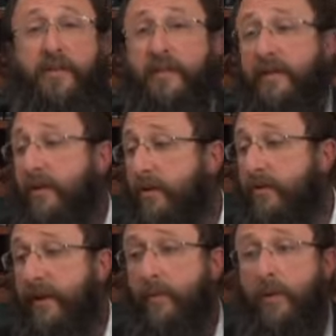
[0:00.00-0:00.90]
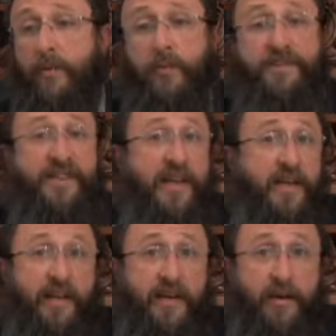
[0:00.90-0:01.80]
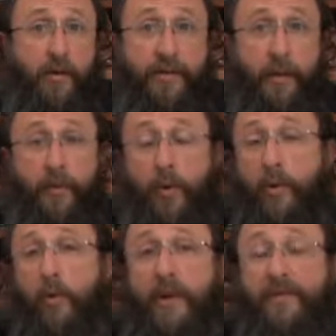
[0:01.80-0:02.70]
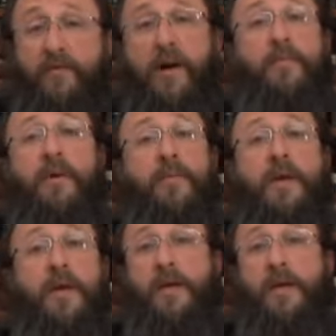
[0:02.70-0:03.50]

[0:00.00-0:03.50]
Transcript: that what we're saying here, or what the Rambam